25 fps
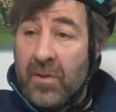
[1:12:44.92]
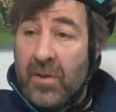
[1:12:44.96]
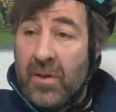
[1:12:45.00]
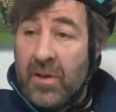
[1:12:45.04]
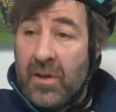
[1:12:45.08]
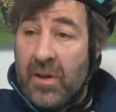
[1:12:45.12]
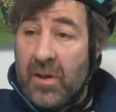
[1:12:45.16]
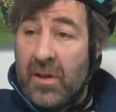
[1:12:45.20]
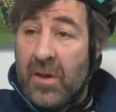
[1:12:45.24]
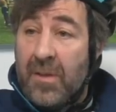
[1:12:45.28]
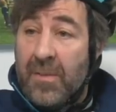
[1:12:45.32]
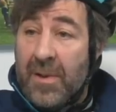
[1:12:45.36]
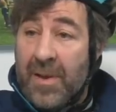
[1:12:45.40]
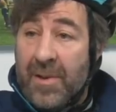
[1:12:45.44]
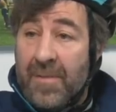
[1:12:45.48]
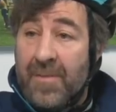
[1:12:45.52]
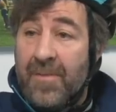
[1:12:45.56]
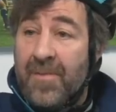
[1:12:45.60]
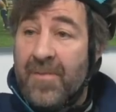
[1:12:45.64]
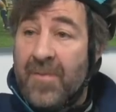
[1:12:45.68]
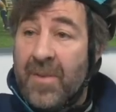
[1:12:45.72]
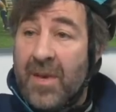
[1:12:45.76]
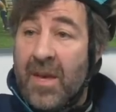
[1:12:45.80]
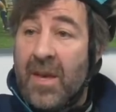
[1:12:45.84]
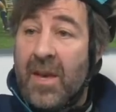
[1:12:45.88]
Yeah. You know what I
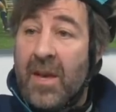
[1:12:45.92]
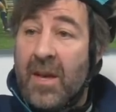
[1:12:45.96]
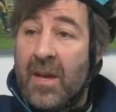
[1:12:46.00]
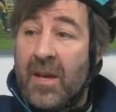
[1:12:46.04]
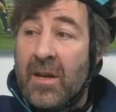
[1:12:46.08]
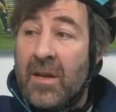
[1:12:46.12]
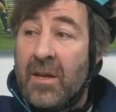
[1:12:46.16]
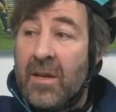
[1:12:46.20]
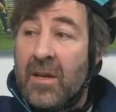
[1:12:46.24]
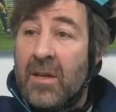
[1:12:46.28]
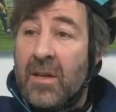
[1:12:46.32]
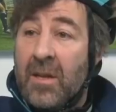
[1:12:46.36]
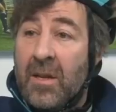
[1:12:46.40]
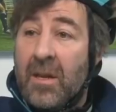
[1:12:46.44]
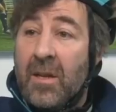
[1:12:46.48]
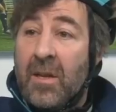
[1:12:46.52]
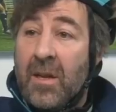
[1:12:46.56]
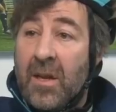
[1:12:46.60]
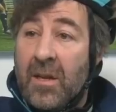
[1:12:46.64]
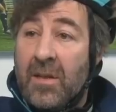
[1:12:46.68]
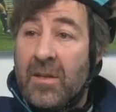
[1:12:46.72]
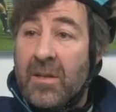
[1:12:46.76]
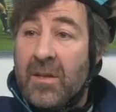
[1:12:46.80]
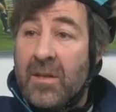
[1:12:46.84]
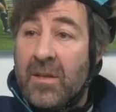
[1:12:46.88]
mean? Yeah. Really?
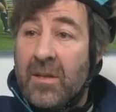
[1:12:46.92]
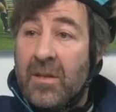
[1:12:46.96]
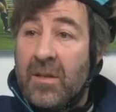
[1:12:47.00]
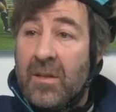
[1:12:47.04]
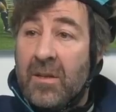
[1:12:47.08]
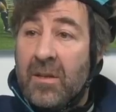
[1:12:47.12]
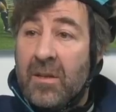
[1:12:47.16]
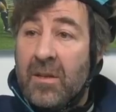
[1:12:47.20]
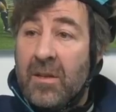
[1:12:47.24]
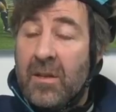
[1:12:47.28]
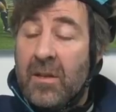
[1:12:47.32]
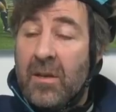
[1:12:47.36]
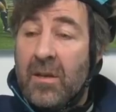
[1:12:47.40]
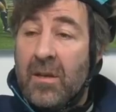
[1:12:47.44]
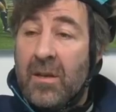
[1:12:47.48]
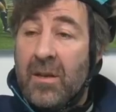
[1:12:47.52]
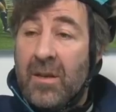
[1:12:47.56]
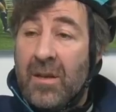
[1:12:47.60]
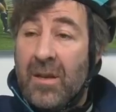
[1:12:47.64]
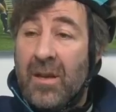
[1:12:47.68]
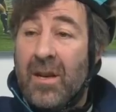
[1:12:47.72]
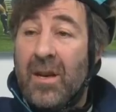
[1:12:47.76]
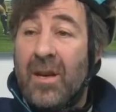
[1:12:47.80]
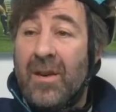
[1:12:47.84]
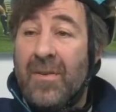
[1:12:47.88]
That's mental, isn't it?
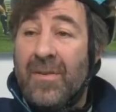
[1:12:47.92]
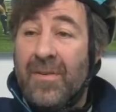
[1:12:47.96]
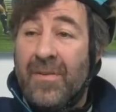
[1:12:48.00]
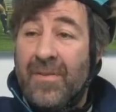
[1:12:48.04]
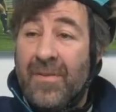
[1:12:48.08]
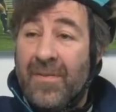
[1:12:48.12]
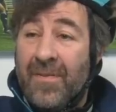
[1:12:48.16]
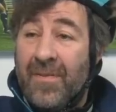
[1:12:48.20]
Yeah.